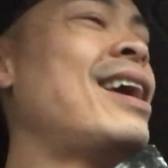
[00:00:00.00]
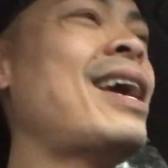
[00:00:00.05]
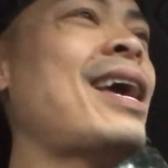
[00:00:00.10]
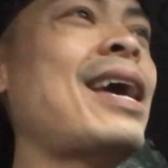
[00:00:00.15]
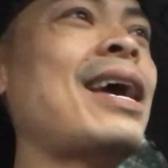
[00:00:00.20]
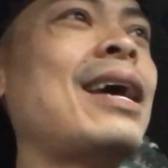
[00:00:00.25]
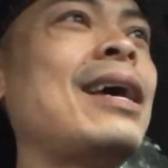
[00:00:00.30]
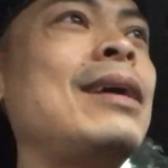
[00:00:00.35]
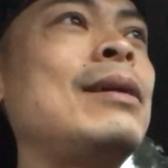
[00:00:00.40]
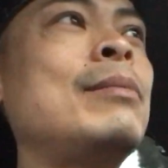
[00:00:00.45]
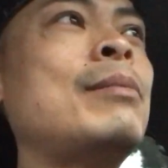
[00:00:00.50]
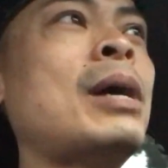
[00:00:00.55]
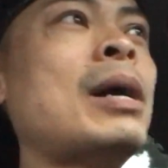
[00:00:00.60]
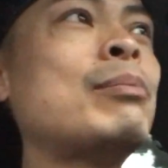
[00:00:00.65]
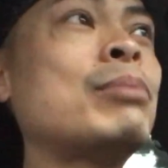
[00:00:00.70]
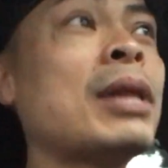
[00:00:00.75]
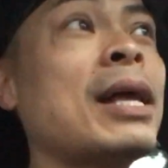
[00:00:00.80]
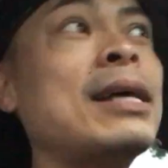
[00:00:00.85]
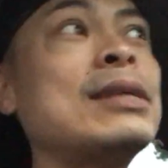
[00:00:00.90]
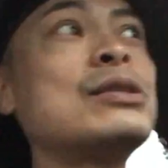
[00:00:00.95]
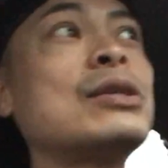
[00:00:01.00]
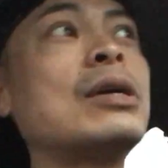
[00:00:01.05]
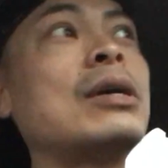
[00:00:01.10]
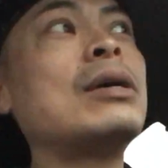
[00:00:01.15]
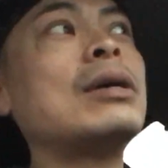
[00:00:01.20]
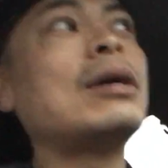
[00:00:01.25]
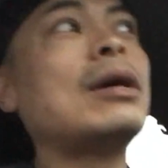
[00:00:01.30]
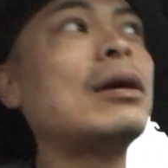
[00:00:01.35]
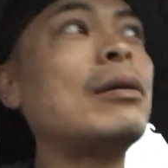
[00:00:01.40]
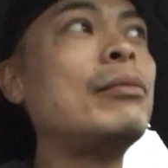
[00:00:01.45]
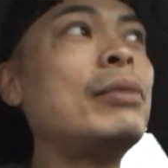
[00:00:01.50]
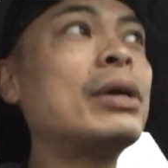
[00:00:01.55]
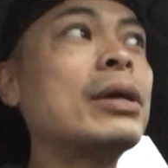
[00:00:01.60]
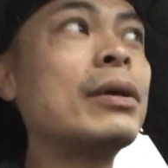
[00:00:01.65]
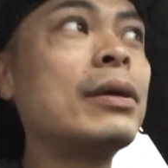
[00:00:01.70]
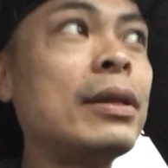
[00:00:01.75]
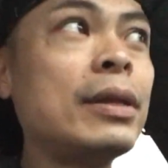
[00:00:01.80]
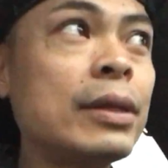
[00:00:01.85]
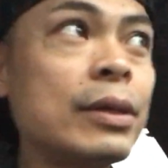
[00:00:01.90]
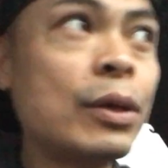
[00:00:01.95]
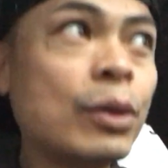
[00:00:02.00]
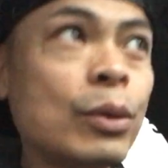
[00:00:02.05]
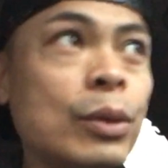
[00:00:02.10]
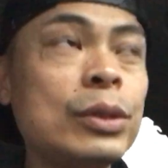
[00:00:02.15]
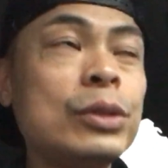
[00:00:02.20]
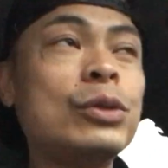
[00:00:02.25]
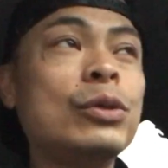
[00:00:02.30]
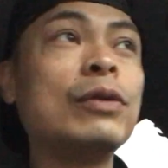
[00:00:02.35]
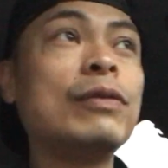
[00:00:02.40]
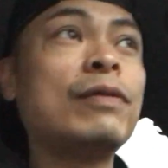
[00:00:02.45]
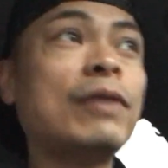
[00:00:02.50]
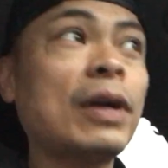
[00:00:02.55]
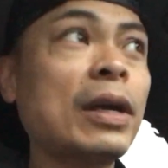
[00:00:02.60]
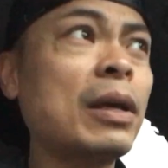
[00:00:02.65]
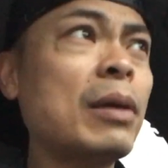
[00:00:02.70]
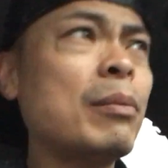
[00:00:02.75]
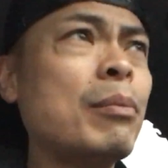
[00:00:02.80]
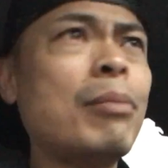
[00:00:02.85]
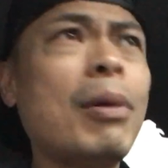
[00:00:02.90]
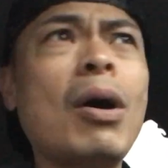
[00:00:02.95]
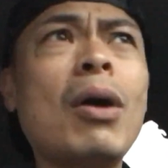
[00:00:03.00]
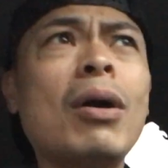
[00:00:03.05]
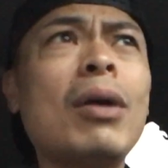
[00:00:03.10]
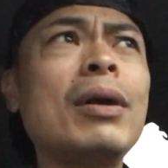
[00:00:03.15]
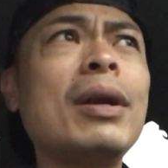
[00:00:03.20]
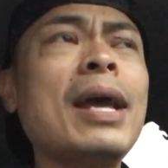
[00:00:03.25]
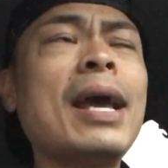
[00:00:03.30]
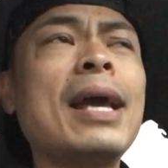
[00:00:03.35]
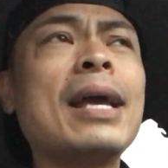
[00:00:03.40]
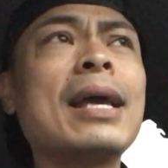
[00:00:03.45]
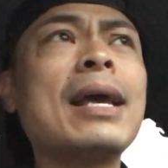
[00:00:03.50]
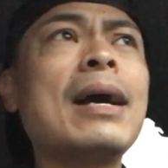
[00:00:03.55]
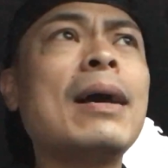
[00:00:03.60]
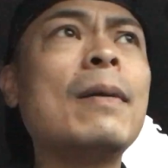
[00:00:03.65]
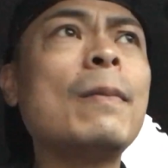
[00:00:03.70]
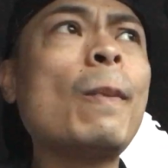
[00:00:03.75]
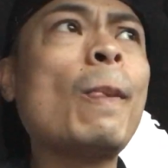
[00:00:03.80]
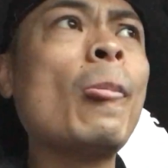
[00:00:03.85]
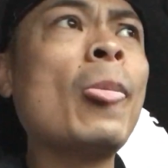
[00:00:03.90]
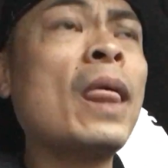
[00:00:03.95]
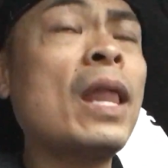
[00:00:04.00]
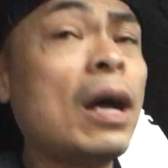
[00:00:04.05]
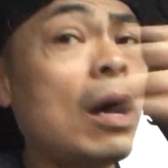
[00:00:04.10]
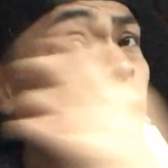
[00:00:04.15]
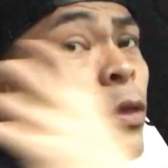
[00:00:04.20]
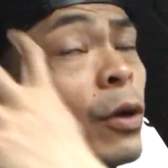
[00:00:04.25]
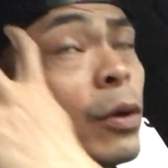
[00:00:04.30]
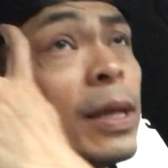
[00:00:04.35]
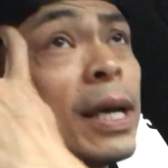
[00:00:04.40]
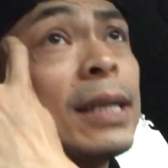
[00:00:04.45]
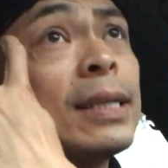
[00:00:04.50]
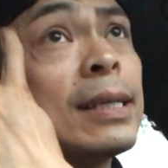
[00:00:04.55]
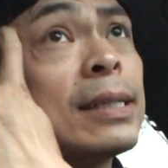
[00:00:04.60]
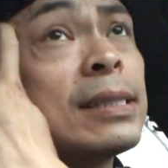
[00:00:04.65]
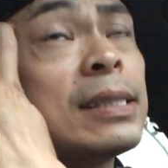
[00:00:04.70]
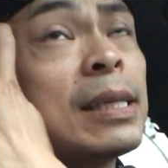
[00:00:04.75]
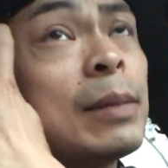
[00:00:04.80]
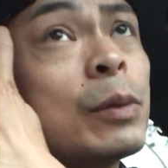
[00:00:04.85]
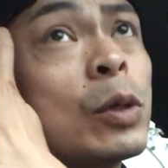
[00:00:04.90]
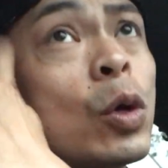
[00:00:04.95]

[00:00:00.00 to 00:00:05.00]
and my plans are bigger than going to a fucking bar and hang out. Although that does seem